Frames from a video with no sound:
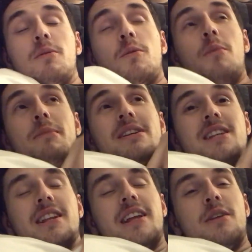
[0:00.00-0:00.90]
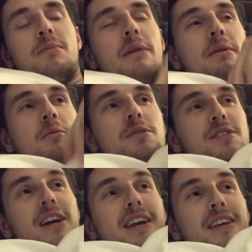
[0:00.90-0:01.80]
but what basically ended up happening
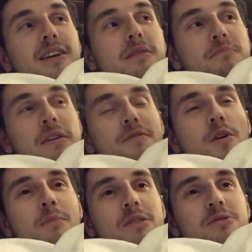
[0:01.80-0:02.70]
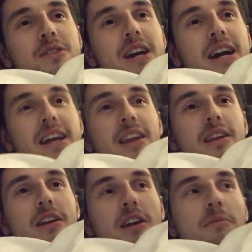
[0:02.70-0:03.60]
was, like, my phone battery died,